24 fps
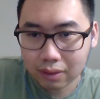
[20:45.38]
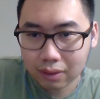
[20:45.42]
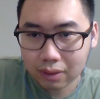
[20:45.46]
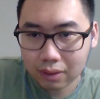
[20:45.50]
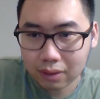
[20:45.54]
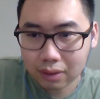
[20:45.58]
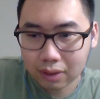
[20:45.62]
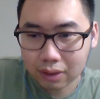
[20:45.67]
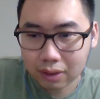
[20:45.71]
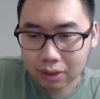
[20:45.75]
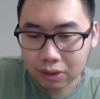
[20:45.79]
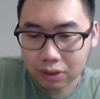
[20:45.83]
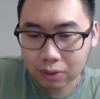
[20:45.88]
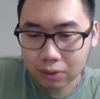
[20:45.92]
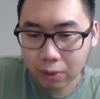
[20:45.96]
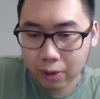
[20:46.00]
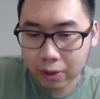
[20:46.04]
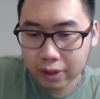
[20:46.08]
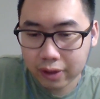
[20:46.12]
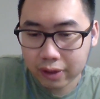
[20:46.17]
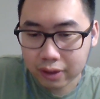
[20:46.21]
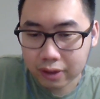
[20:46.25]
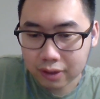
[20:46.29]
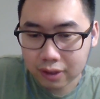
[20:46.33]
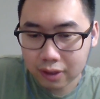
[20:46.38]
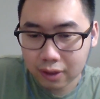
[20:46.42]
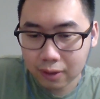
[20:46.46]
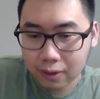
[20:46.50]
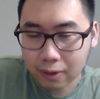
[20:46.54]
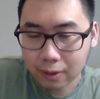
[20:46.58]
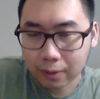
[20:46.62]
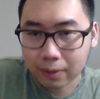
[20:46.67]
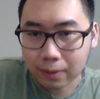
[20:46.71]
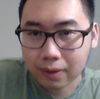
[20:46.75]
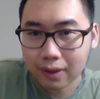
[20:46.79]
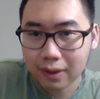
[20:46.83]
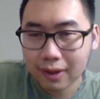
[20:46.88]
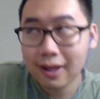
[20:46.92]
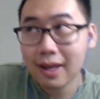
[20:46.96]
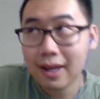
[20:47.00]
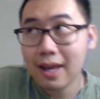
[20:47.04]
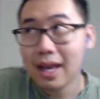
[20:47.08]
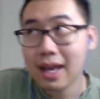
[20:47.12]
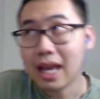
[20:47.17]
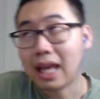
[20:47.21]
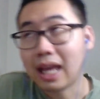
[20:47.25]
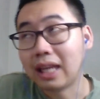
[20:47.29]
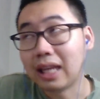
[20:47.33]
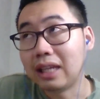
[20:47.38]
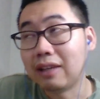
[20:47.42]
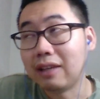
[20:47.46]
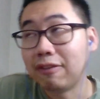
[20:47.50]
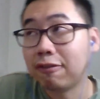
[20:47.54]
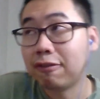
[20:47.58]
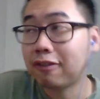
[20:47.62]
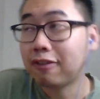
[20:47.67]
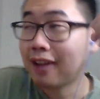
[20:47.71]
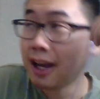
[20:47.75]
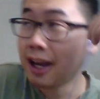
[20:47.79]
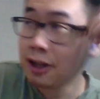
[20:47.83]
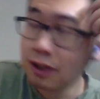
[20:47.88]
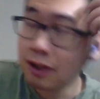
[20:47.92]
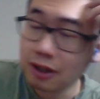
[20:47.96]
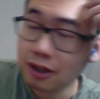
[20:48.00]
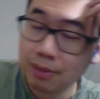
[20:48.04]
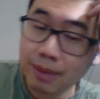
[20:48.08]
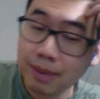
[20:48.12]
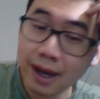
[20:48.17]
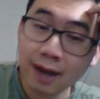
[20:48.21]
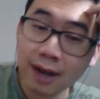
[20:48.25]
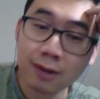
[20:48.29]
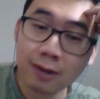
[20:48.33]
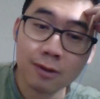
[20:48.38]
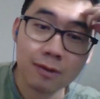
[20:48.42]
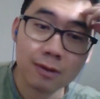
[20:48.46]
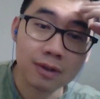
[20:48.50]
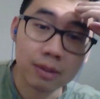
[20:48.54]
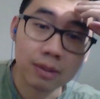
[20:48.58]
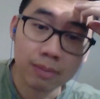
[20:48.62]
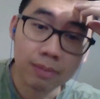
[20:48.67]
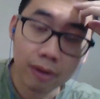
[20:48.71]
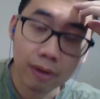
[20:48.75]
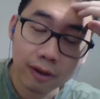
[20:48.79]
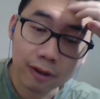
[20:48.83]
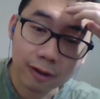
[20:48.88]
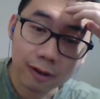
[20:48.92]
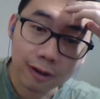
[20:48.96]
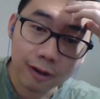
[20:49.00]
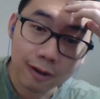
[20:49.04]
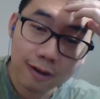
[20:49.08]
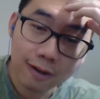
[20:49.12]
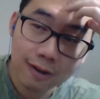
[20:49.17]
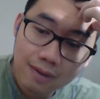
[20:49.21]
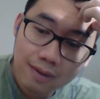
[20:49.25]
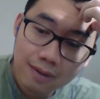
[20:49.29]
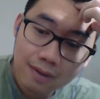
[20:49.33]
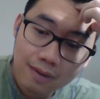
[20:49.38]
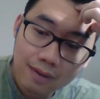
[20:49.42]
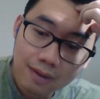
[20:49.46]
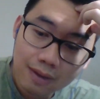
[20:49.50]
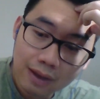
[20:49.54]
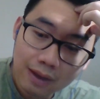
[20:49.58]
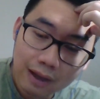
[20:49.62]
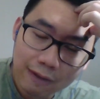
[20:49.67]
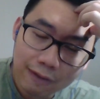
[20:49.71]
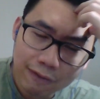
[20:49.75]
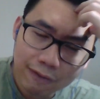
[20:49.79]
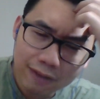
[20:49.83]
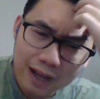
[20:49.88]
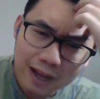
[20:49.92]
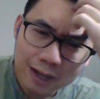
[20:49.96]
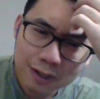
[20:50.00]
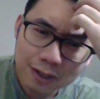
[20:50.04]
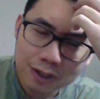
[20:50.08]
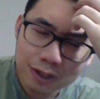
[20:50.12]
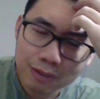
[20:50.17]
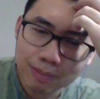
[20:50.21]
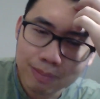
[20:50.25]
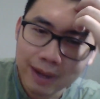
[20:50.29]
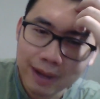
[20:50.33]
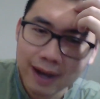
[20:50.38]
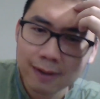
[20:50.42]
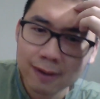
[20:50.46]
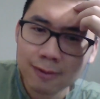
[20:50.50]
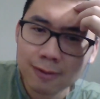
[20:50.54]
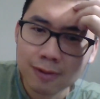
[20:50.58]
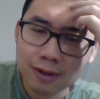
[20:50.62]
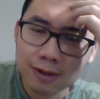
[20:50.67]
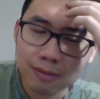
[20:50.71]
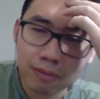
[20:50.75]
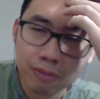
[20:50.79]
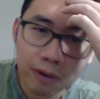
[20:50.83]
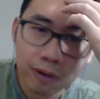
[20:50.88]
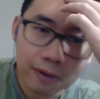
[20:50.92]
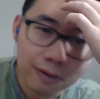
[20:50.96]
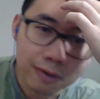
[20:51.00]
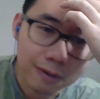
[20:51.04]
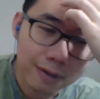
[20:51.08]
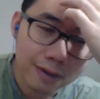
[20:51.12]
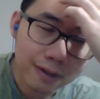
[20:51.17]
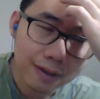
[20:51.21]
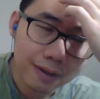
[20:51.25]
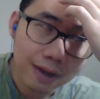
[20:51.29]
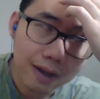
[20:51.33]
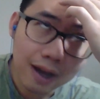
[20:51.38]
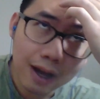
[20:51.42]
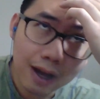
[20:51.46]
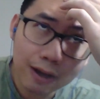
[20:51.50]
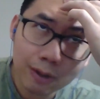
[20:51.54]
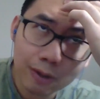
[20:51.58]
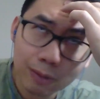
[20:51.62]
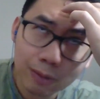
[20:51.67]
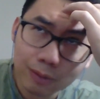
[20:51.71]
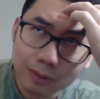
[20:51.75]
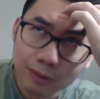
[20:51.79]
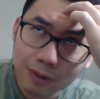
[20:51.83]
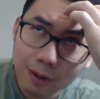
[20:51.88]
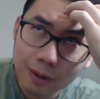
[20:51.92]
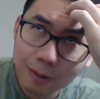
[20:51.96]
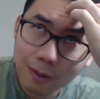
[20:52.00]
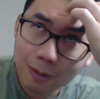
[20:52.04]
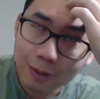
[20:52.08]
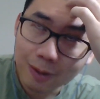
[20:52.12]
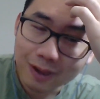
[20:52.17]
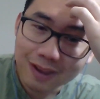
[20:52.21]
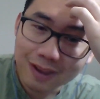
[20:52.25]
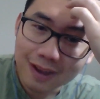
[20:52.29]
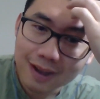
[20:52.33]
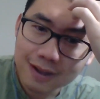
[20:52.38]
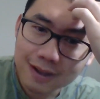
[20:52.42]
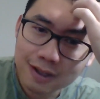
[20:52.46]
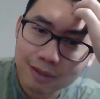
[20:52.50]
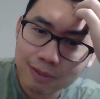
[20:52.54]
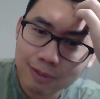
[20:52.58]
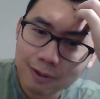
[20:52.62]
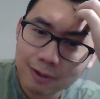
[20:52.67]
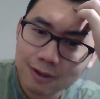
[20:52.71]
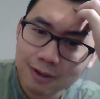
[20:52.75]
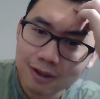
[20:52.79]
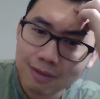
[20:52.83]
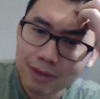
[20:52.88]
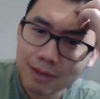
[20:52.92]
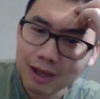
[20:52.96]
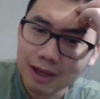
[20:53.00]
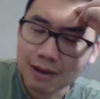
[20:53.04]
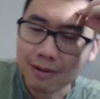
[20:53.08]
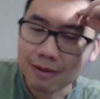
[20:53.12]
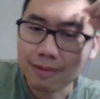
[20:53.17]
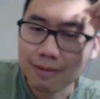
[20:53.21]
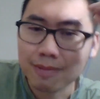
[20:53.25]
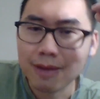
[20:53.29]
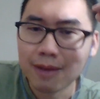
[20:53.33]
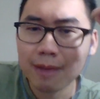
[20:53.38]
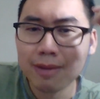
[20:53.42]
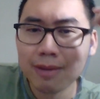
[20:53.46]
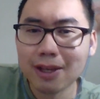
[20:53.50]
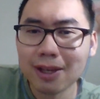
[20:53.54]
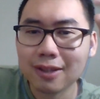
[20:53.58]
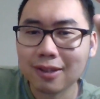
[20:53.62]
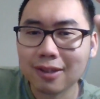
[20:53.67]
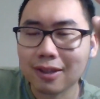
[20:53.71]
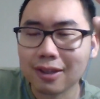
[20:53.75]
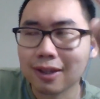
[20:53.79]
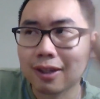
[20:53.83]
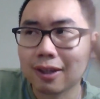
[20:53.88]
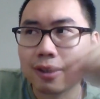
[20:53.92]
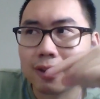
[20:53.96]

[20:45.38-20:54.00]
sword in the stone, and he flashes back to his brother. He flashes back to his brother, and I don't know what that's supposed to mean. Maybe it's like